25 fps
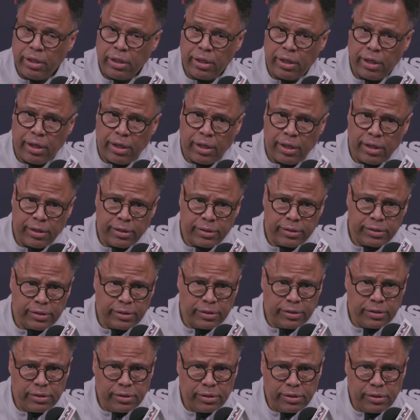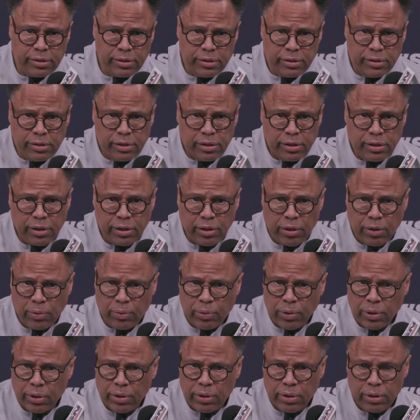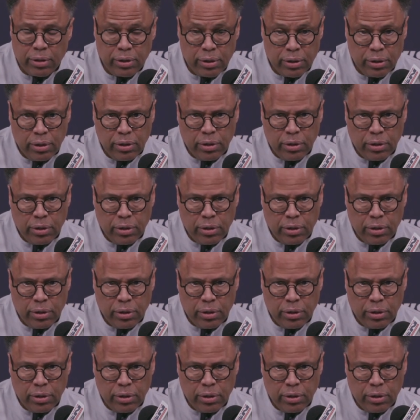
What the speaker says: You know, we're